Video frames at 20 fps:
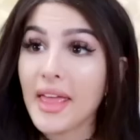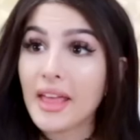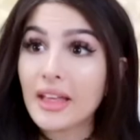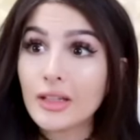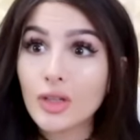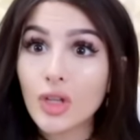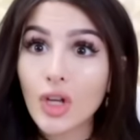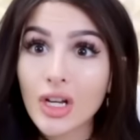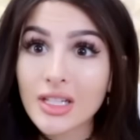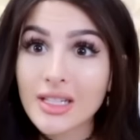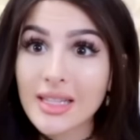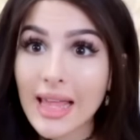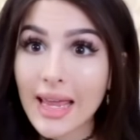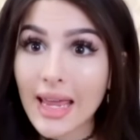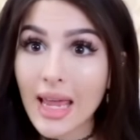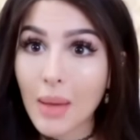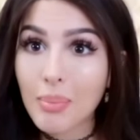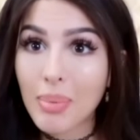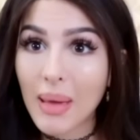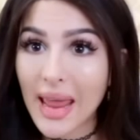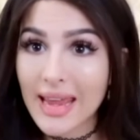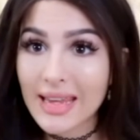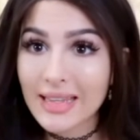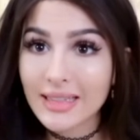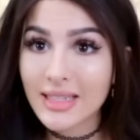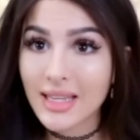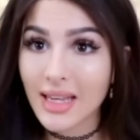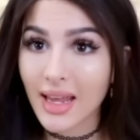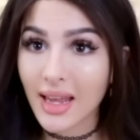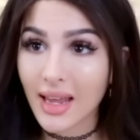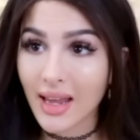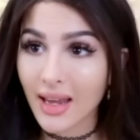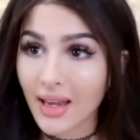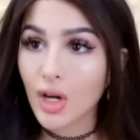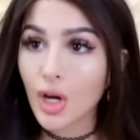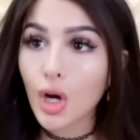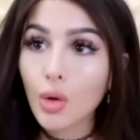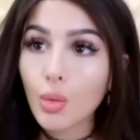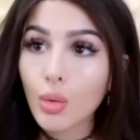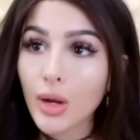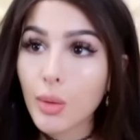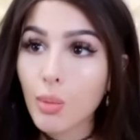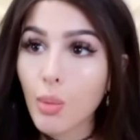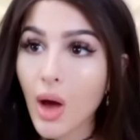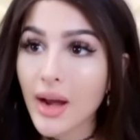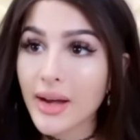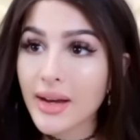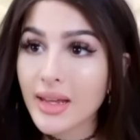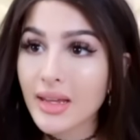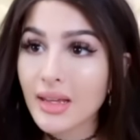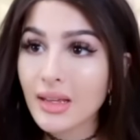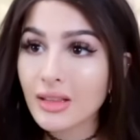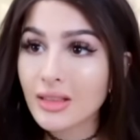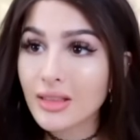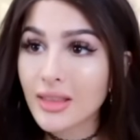It looks like a painting. Who would want to eat